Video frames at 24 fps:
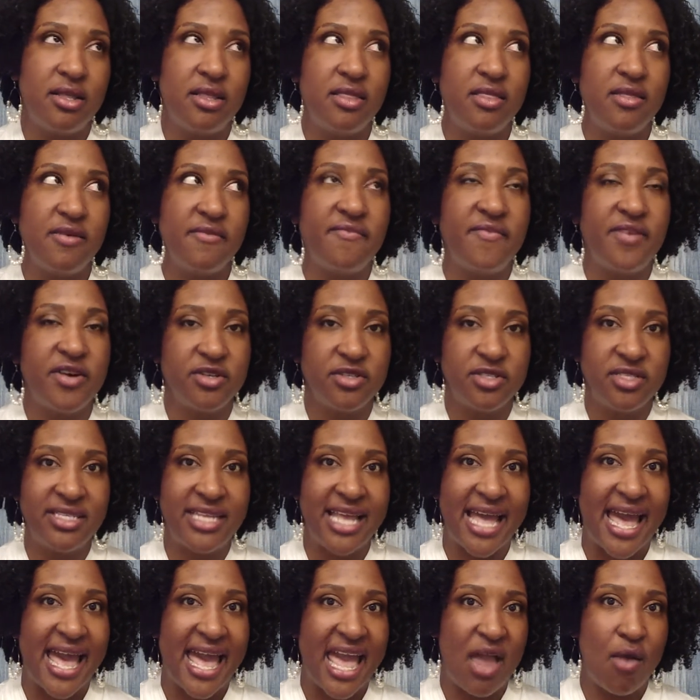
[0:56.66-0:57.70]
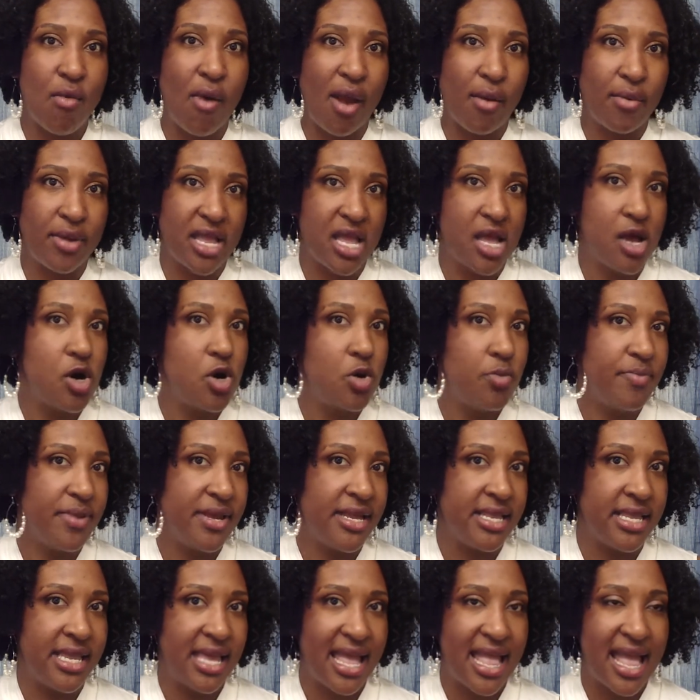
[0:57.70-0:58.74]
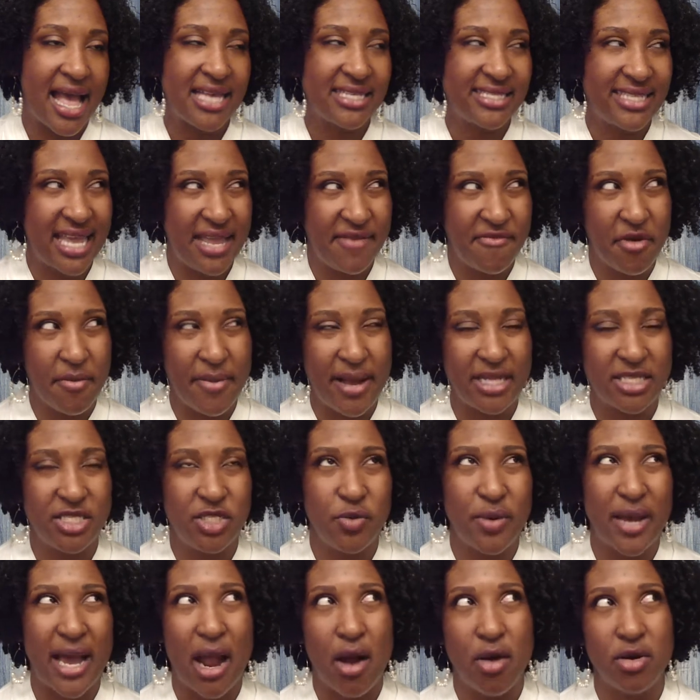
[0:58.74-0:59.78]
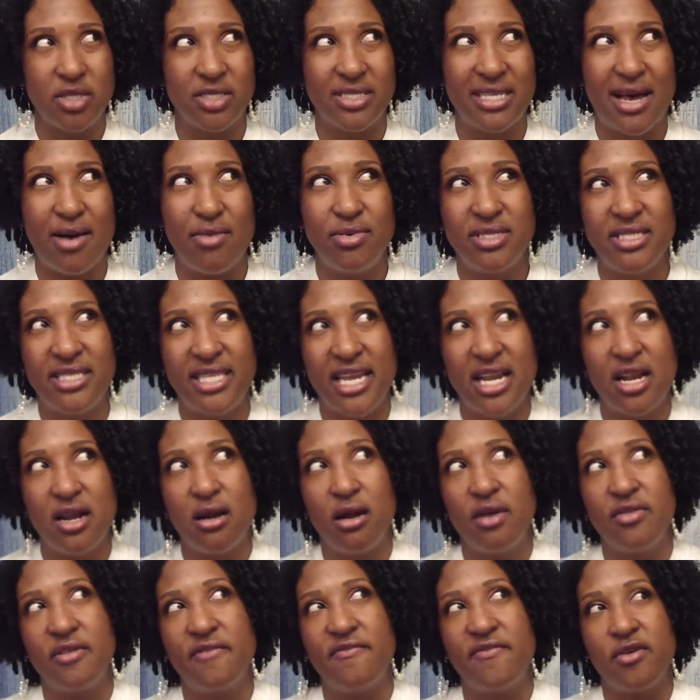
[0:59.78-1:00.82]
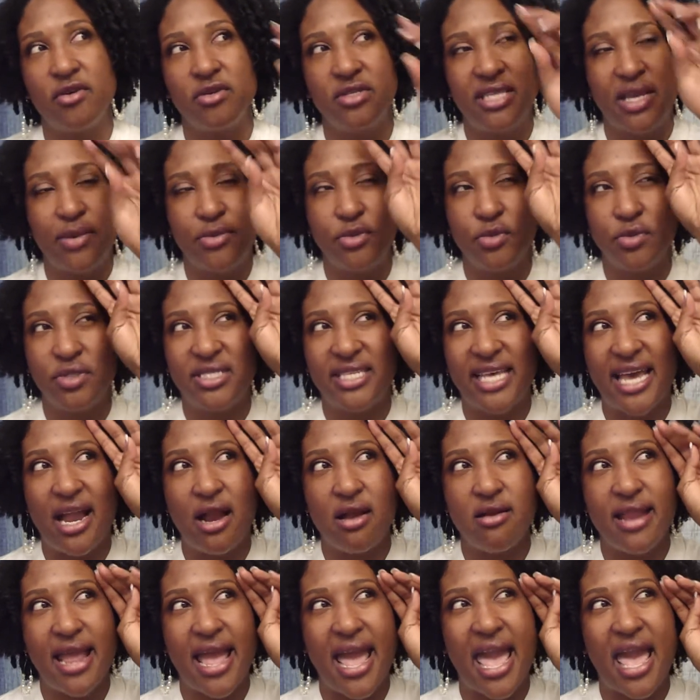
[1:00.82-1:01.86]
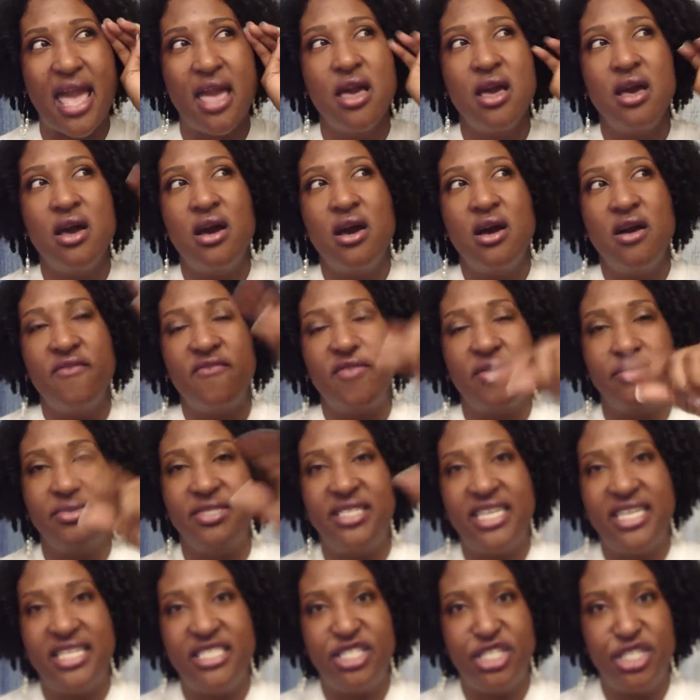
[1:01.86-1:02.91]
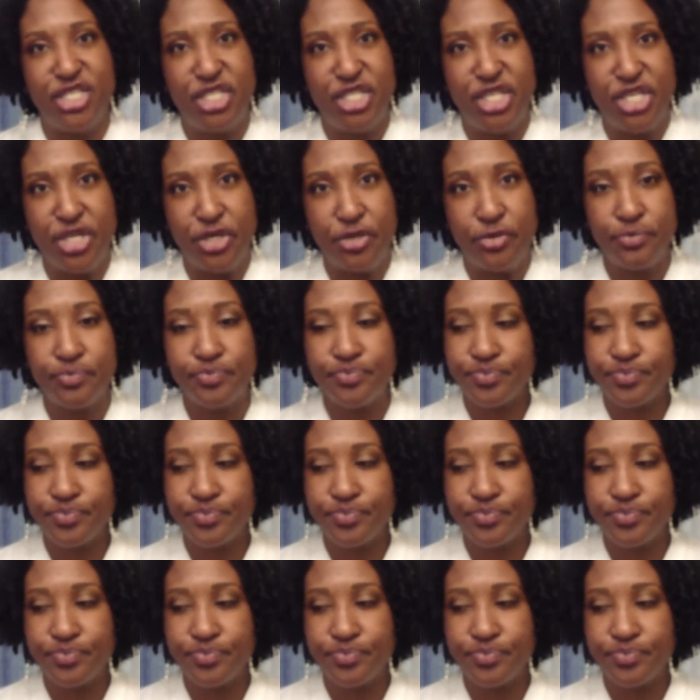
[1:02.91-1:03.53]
the first day right when it opened, and I stayed for about 2 hours. So I was there on the first day, which was Saturday, from 10 to 2.